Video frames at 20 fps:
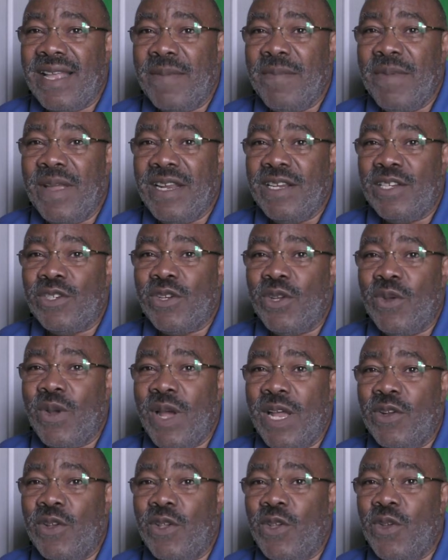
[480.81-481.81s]
I'm gonna show you
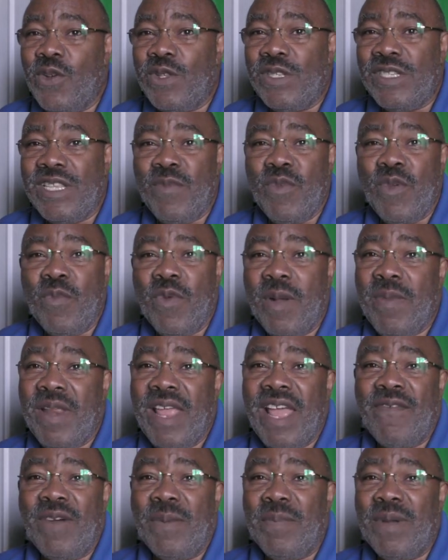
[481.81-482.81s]
how to use them. You probably
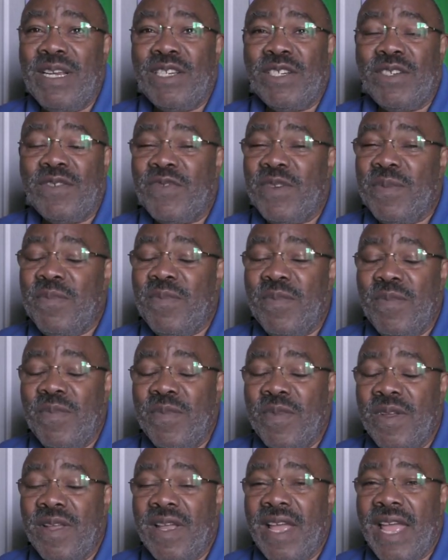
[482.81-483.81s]
have a bunch of them
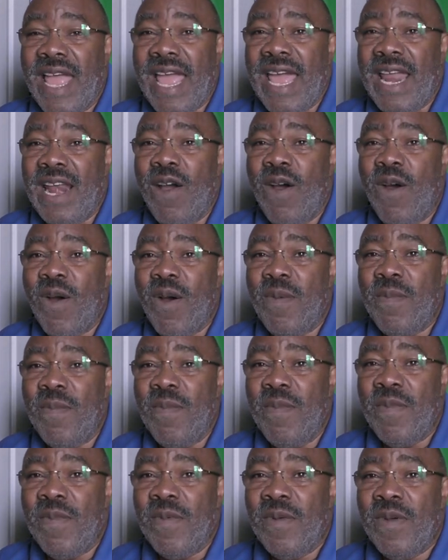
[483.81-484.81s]
at
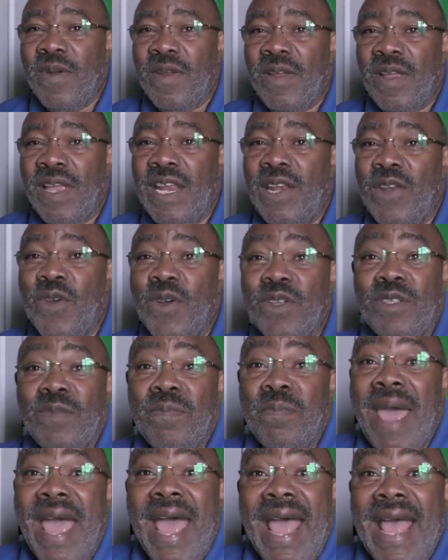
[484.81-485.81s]
home. And those
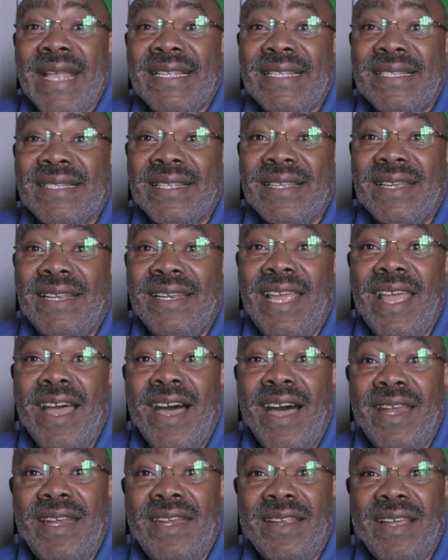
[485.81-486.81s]
masks, they're
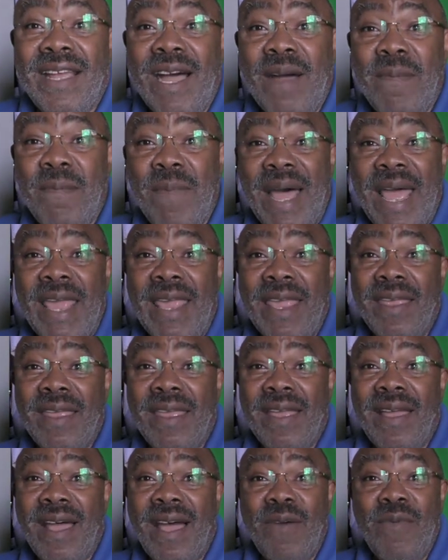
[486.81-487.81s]
hard to come by.
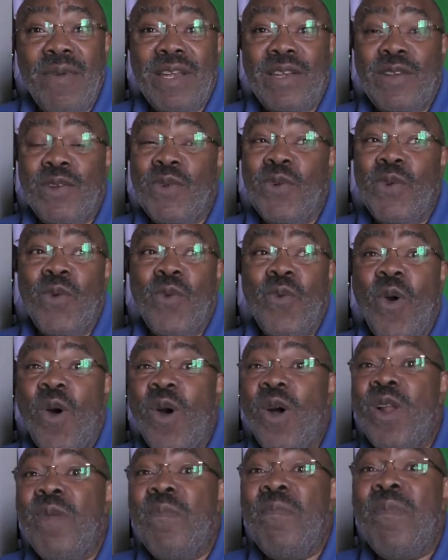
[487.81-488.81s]
I went to
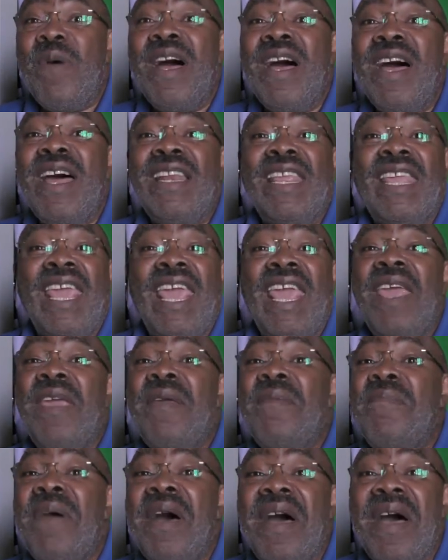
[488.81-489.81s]
Walmart,
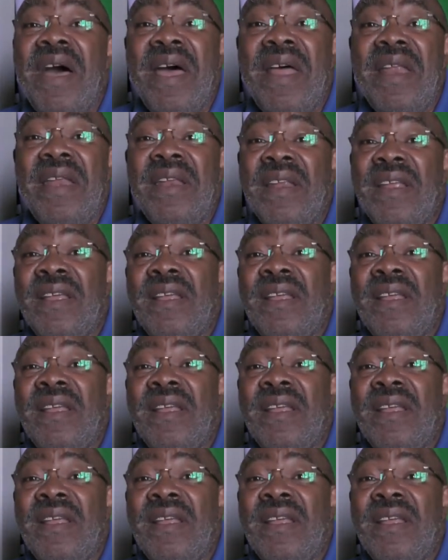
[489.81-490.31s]
Kmart,